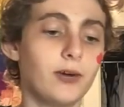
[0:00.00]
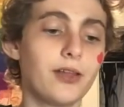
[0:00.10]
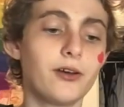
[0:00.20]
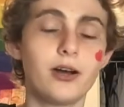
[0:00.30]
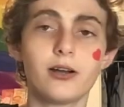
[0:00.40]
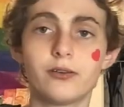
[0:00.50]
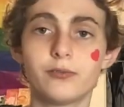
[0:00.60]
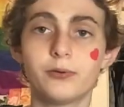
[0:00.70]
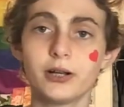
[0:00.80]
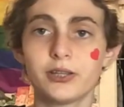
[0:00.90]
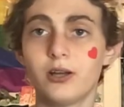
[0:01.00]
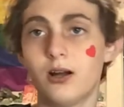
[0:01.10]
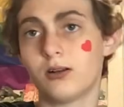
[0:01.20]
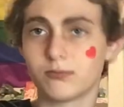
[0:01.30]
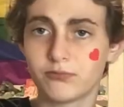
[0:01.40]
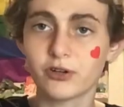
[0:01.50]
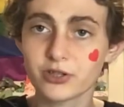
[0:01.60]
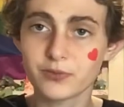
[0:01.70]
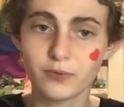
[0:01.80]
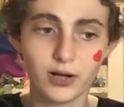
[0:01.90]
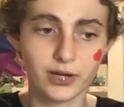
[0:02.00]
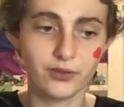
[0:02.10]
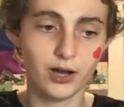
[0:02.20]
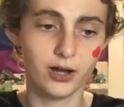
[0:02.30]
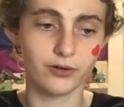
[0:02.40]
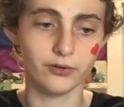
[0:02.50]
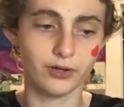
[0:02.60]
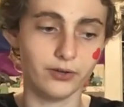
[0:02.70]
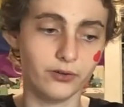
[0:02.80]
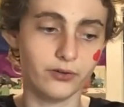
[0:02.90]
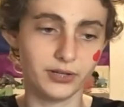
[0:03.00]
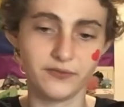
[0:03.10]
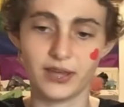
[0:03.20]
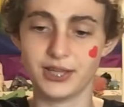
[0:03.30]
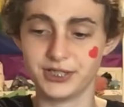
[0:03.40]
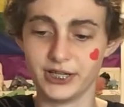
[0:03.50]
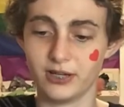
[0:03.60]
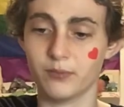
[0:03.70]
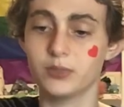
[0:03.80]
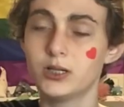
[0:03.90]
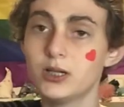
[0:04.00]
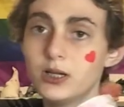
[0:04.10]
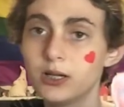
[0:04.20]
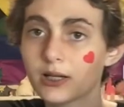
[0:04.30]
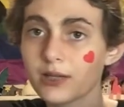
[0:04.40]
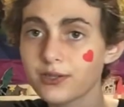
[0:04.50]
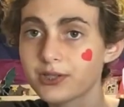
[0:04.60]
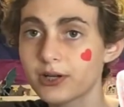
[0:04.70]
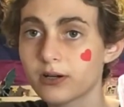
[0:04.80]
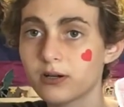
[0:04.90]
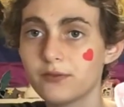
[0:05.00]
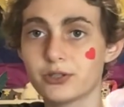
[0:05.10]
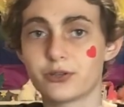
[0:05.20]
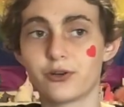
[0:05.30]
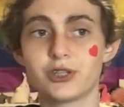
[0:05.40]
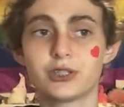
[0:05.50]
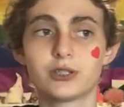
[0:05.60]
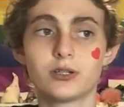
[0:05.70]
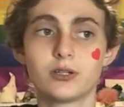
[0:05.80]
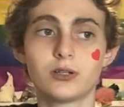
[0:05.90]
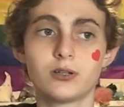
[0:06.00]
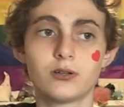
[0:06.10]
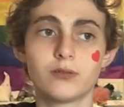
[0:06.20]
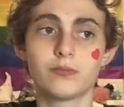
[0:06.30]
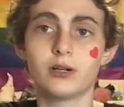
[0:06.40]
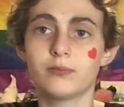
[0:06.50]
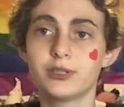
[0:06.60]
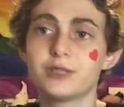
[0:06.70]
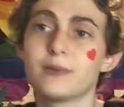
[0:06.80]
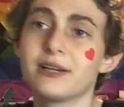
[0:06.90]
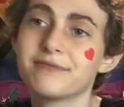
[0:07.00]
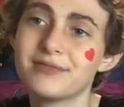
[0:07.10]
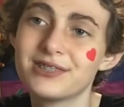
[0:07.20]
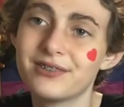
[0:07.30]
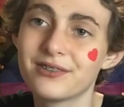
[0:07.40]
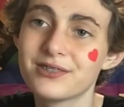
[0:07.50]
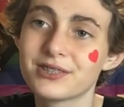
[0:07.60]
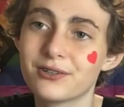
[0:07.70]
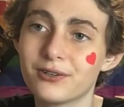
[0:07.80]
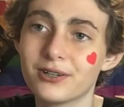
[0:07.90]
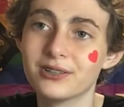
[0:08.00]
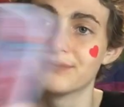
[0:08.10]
Why the hot? First plug in the hot glue gun and leave that to heat up. Get the sticker of your choice. Oh, this is mine. It's a little Sequoia.